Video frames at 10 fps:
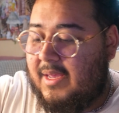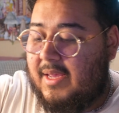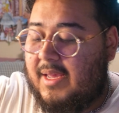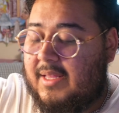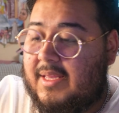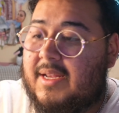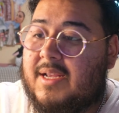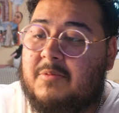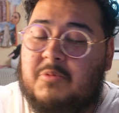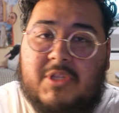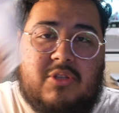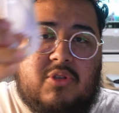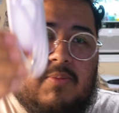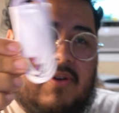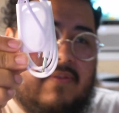And then it comes with the
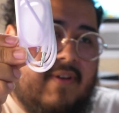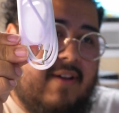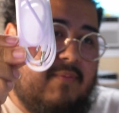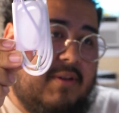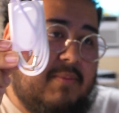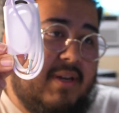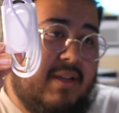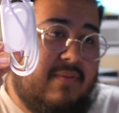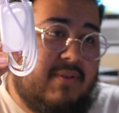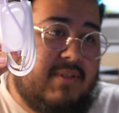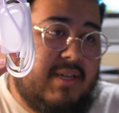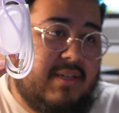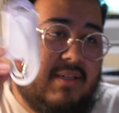3.5mm headphone jack.